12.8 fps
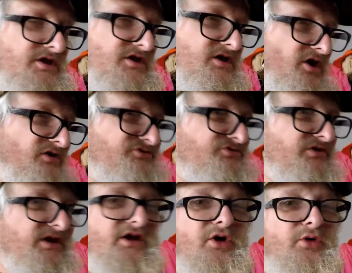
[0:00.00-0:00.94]
You can also
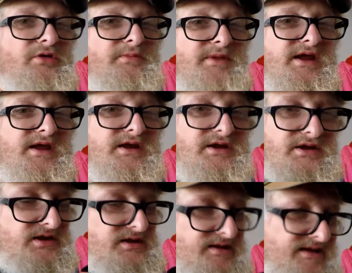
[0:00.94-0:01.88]
get a hold of me
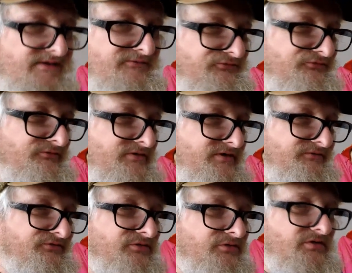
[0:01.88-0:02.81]
if
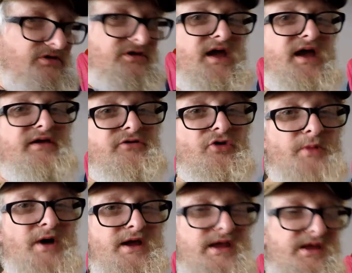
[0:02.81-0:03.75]
if you you guys know
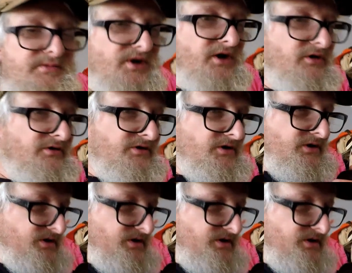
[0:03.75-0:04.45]
my email,